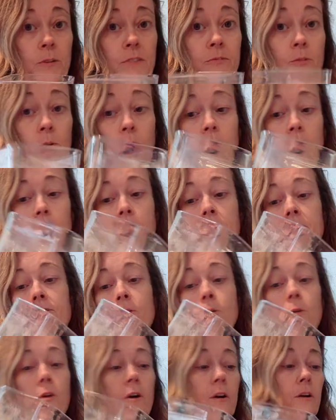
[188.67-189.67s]
be
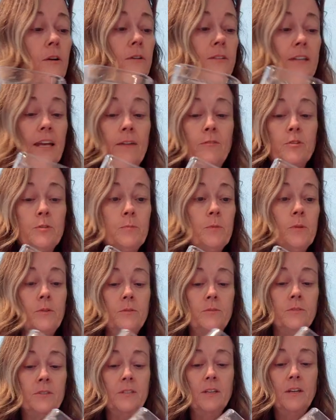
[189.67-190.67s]
4
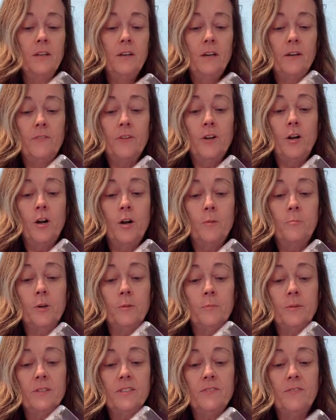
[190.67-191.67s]
tablespoons of an
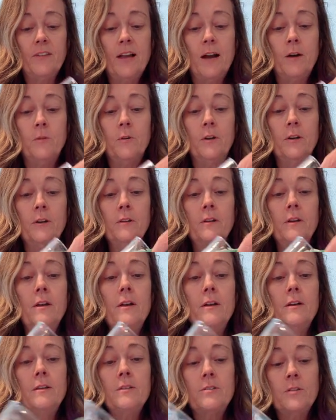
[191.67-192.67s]
all-purpose flour.
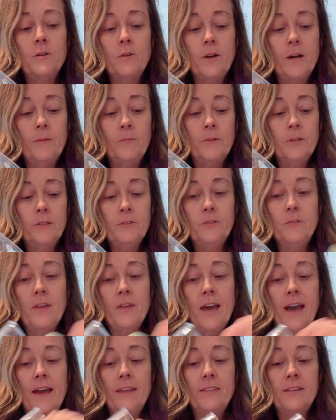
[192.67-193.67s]
So I'm going to do
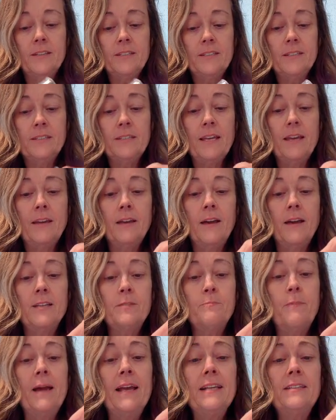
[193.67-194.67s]
that.
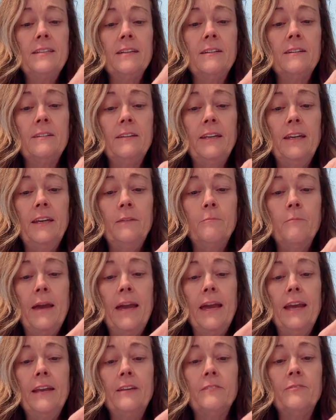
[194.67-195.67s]
It's basically
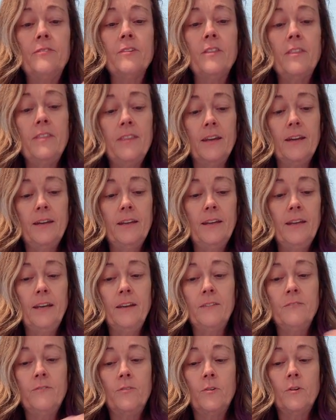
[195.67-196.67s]
made for
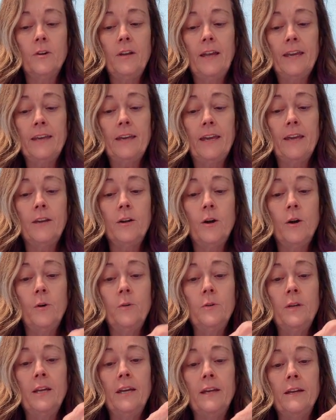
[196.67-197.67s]
thickening, for like a
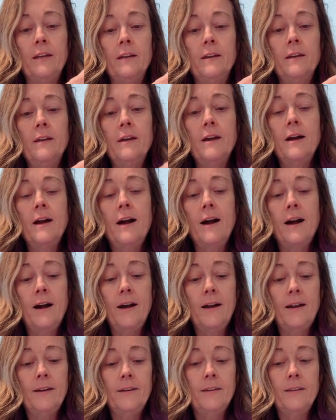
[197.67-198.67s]
coating
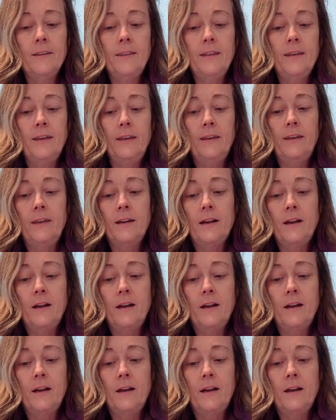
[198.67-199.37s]
on the